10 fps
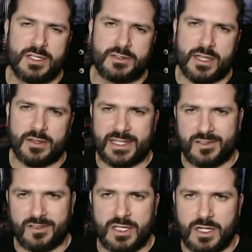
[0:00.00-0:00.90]
that like
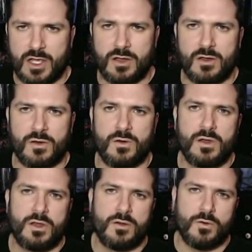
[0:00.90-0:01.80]
Casino
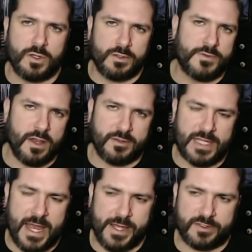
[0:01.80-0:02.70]
or Goodfellas
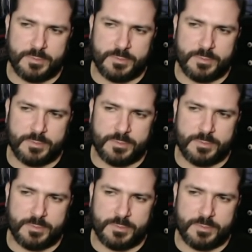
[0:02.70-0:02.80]
has,